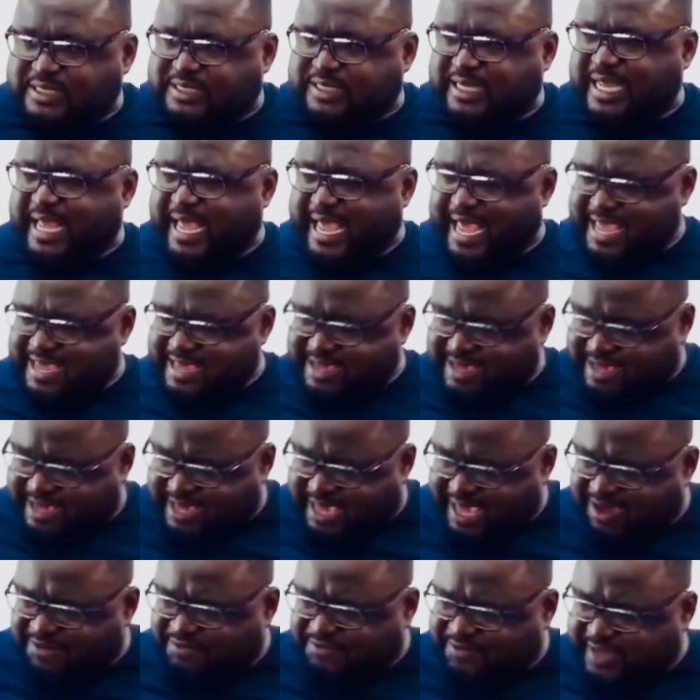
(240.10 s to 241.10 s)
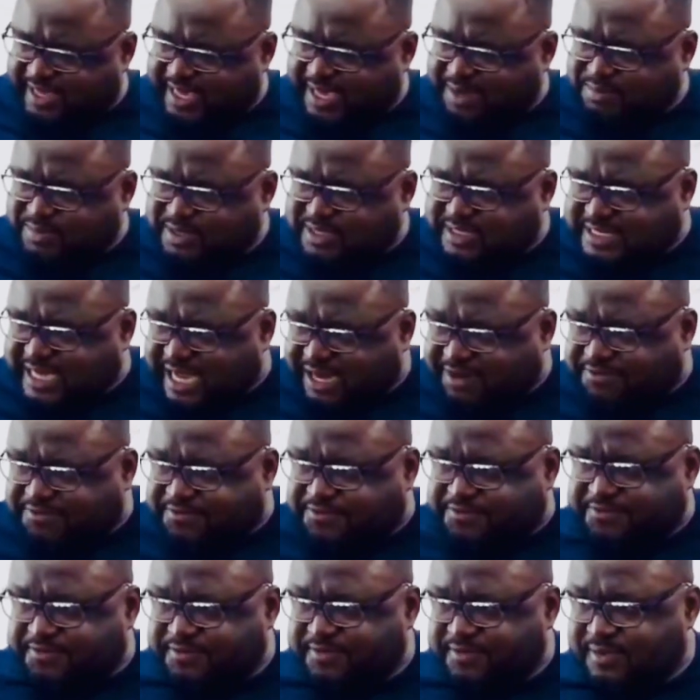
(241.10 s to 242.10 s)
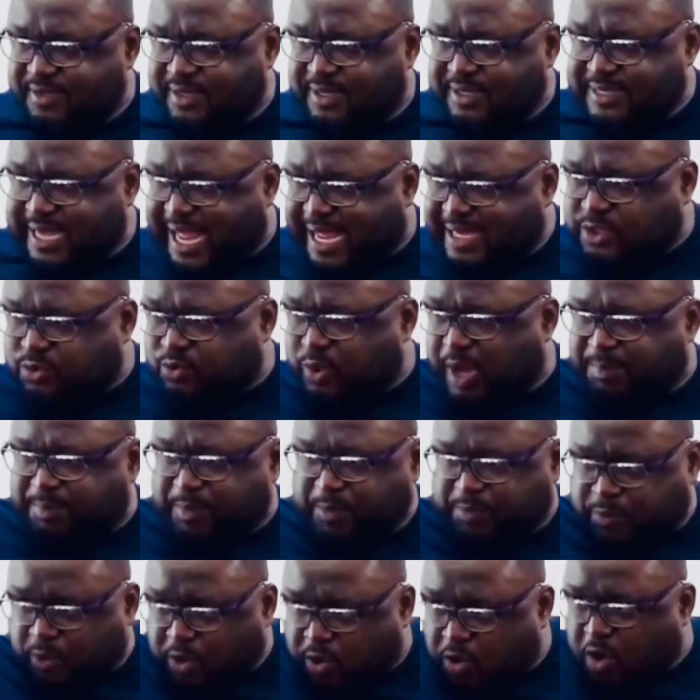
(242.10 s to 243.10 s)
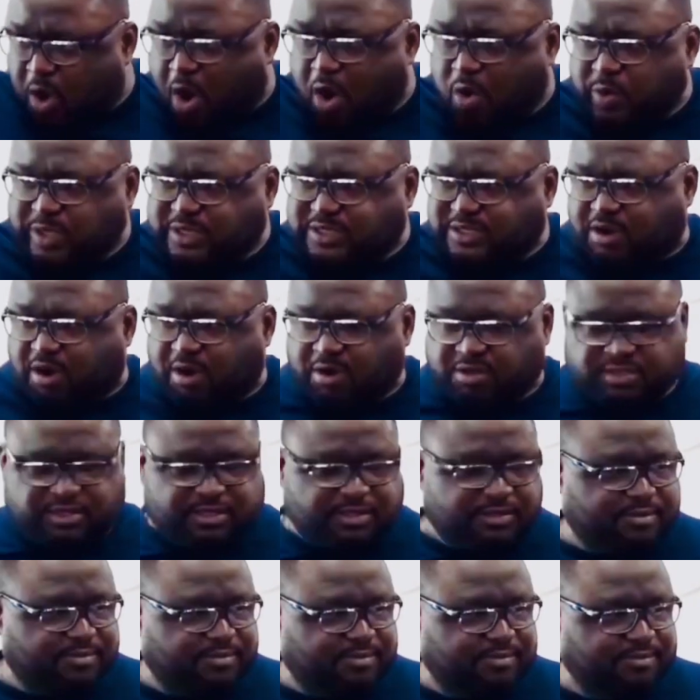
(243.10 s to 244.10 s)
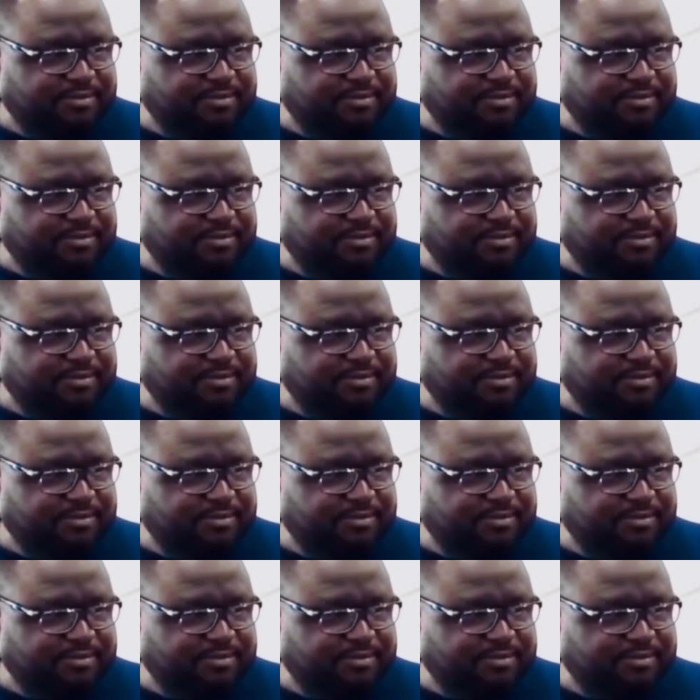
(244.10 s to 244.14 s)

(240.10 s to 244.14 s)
he say and gave himself, that's why people always cut.